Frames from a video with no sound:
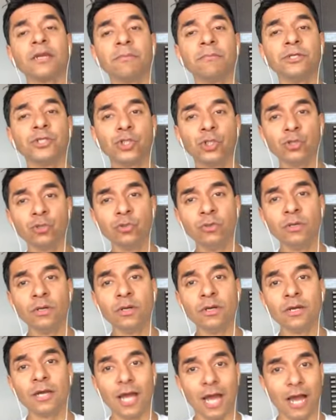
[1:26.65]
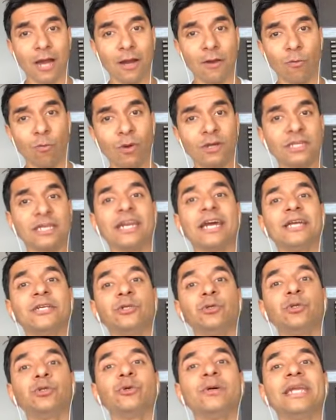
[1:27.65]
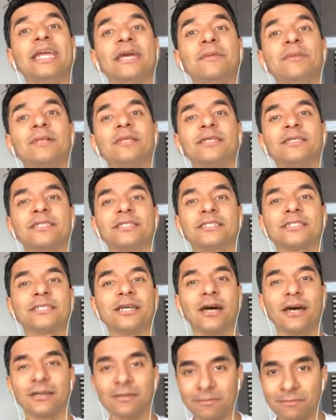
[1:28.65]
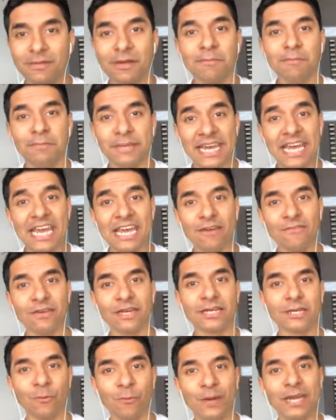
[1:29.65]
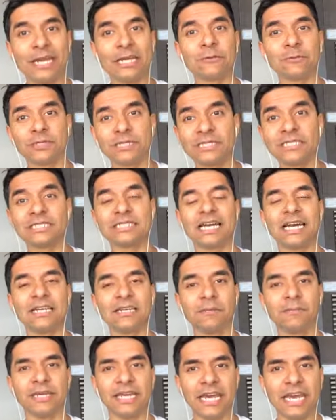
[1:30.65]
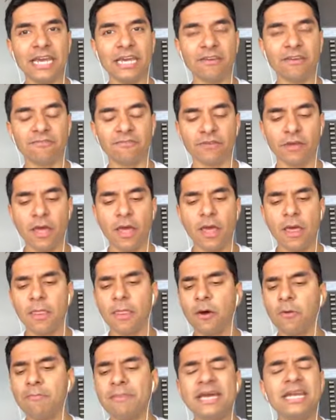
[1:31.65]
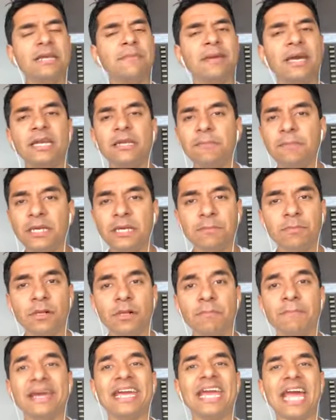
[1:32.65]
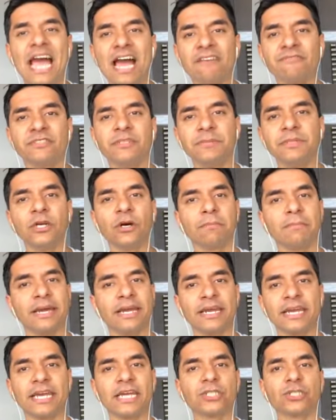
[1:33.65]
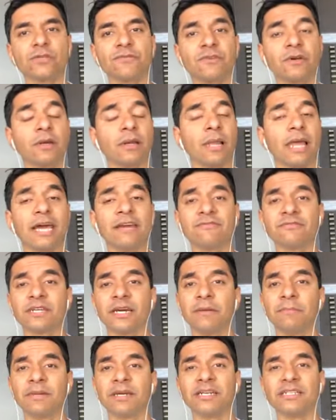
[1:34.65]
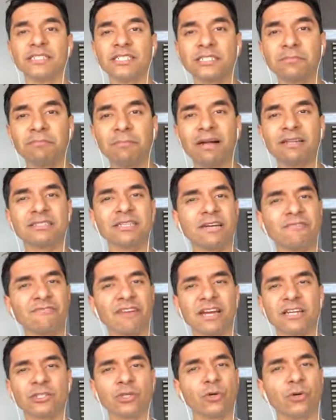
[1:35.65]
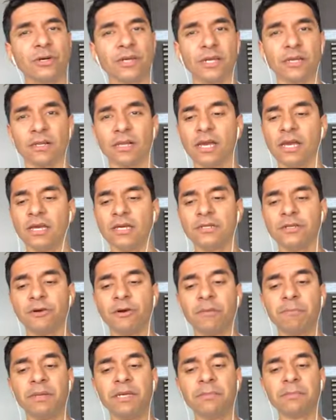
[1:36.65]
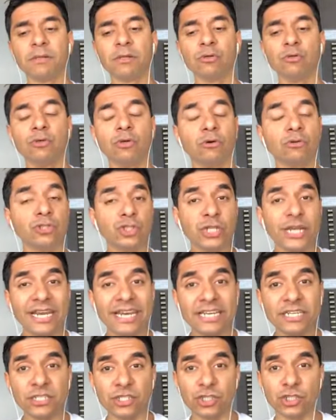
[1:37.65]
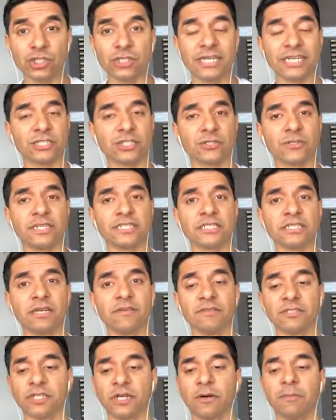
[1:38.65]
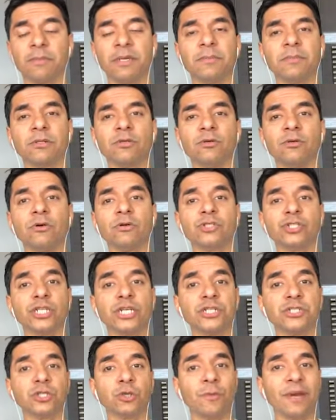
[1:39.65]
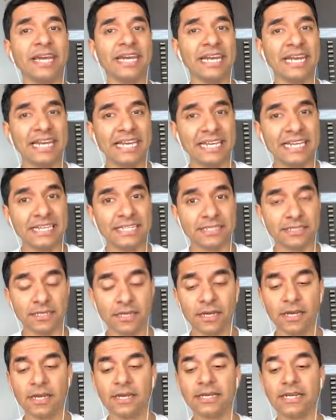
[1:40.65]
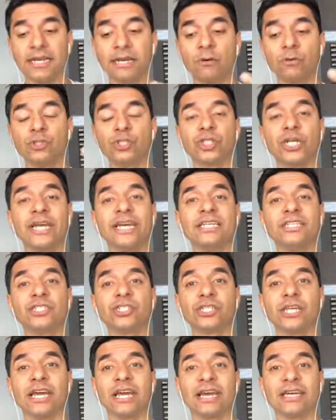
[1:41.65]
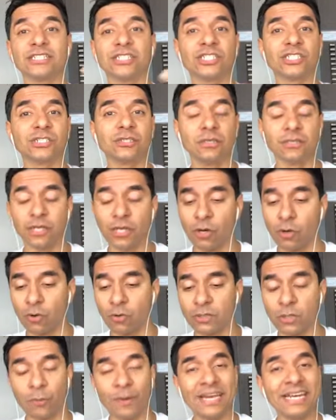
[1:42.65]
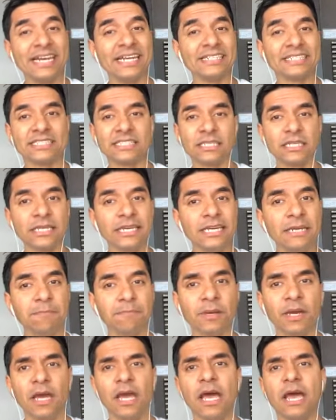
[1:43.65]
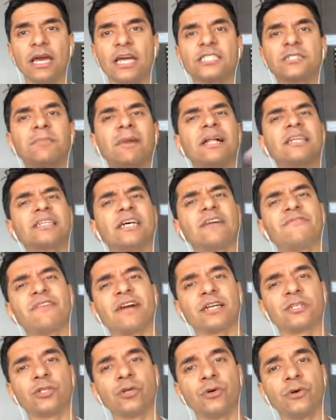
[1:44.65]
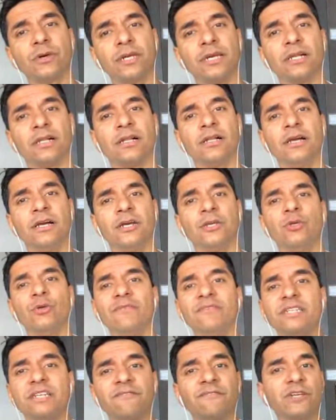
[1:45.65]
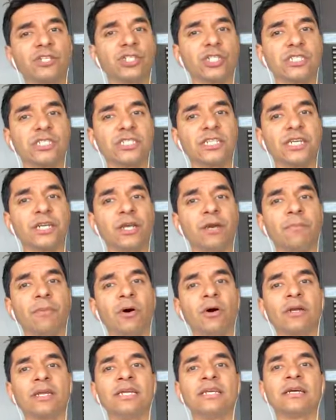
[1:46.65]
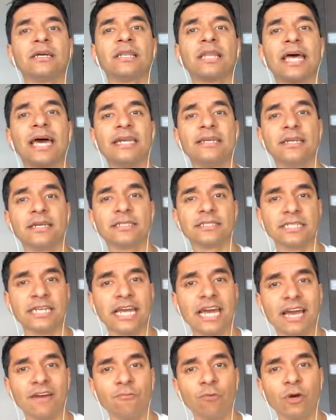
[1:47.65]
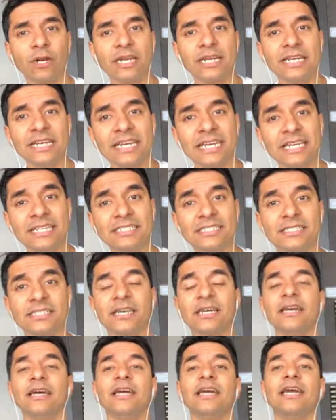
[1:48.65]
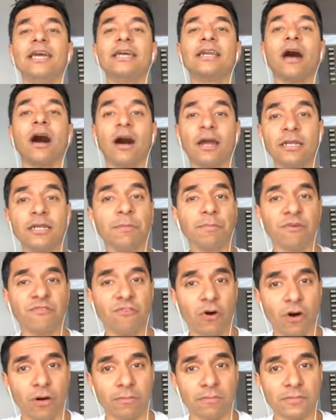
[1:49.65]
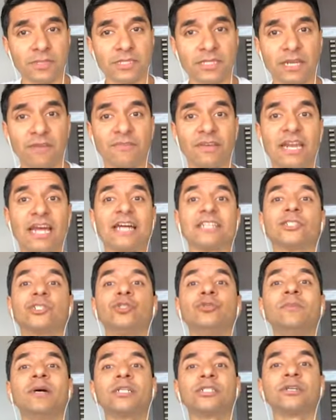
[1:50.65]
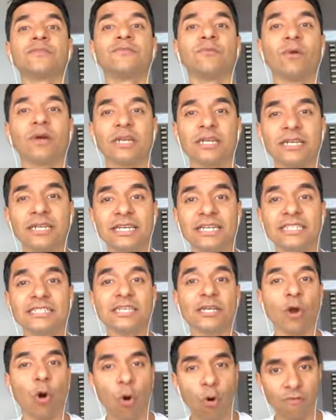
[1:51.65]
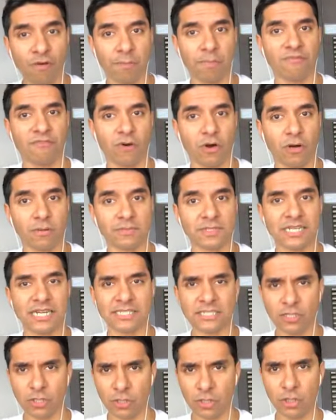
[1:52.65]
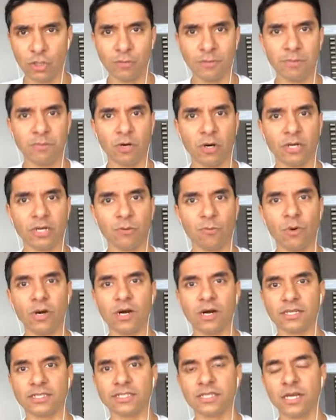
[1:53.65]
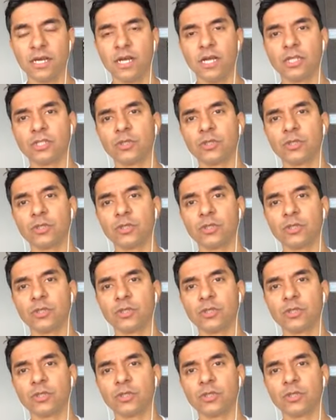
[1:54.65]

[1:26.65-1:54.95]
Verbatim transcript: Number two, what can I do to enable it to start behaving the way it was designed to behave? Now, many, many people may have to be on medication for a lifetime because it's multifactorial. There are people who don't change their stress levels. There are people who don't change the way they eat. They don't change their, you know, the way they sleep. It's multifactorial. You have a deficiency in your body. The gland doesn't have what it needs. It underperforms. If it has too much of what it needs, it overperforms. That's how the human body works.